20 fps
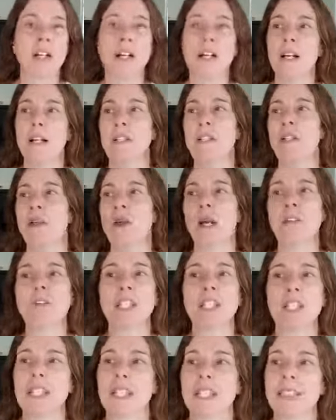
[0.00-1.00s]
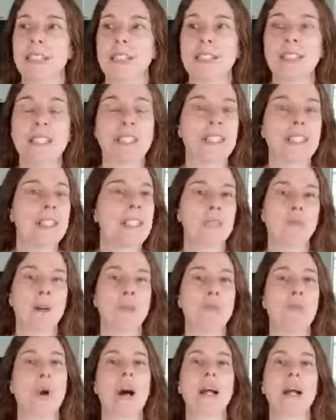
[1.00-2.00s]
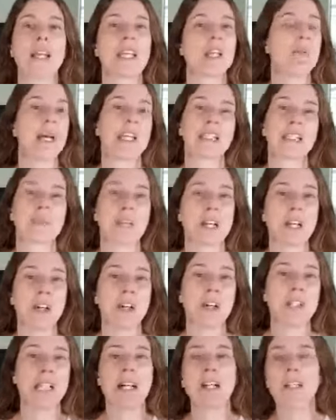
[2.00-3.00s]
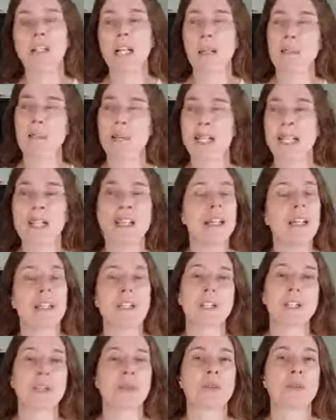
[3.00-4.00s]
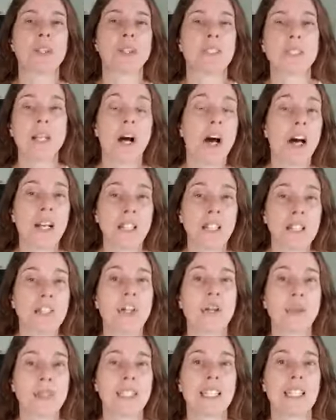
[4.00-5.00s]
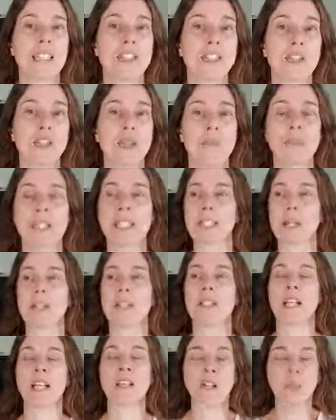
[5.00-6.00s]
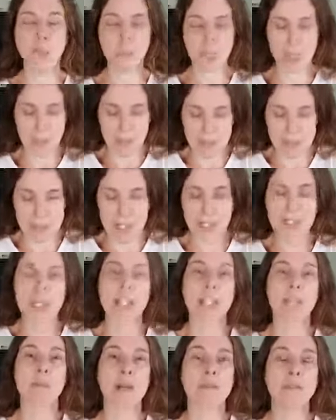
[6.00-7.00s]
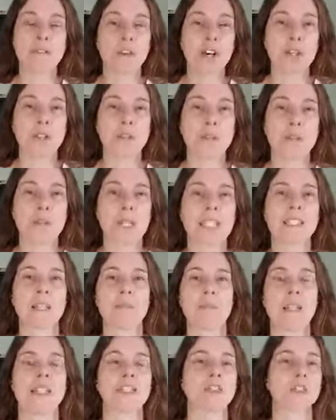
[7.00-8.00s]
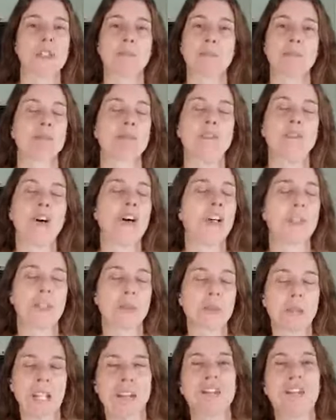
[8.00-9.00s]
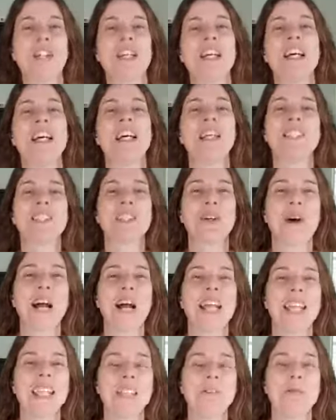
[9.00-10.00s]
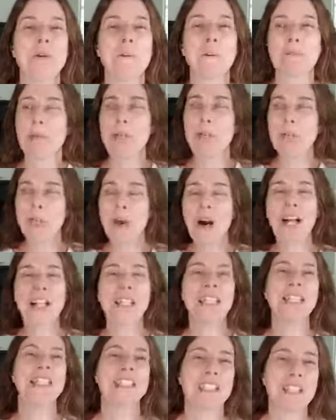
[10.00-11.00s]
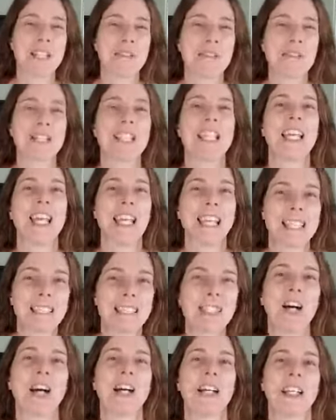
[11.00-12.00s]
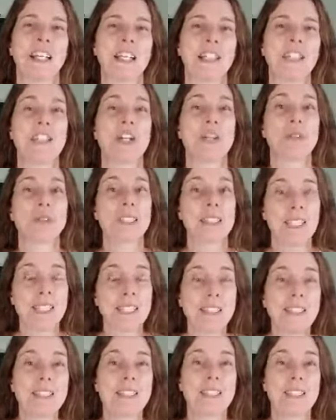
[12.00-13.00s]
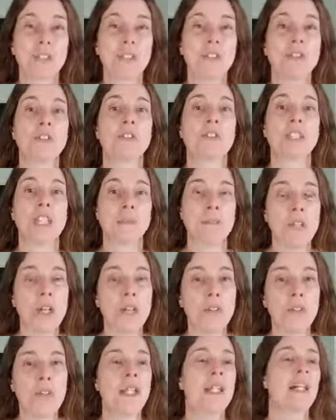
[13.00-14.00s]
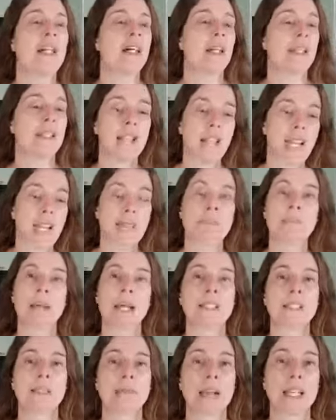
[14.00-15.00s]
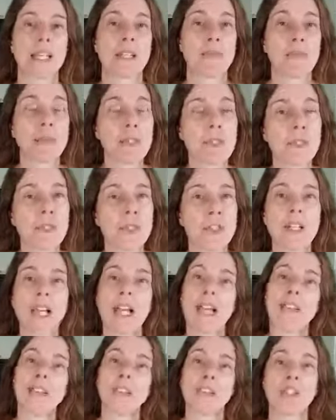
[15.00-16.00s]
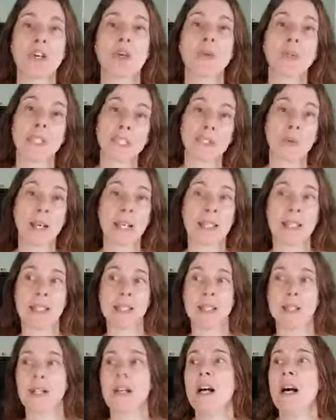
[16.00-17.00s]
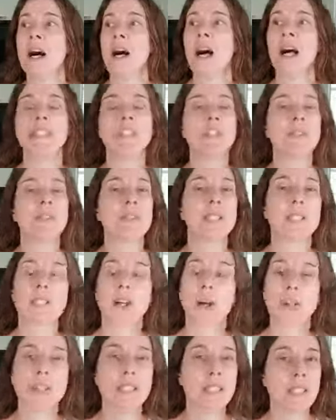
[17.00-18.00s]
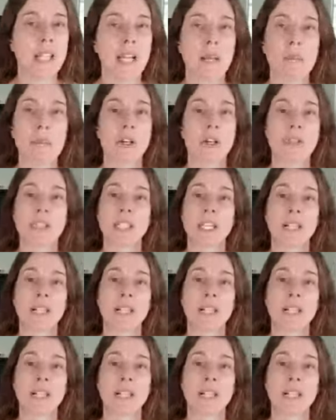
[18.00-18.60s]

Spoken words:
I've done it in cities. If I'm walking back to my hotel, I might, talk notes into it because I don't want to be staring at my phone because I might trip or fall or whatever. So I can be walking safely and talking the notes into the Google Keep Note. And then I get back to my computer and the note is right there. I do this all the time on hotel